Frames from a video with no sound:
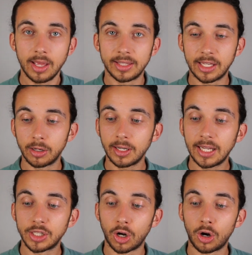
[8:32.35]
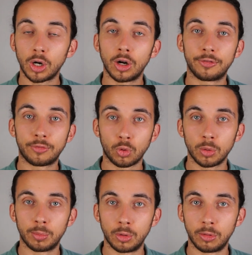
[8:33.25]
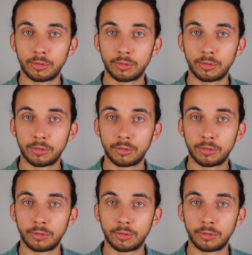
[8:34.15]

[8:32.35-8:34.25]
The hearing aids are affordable.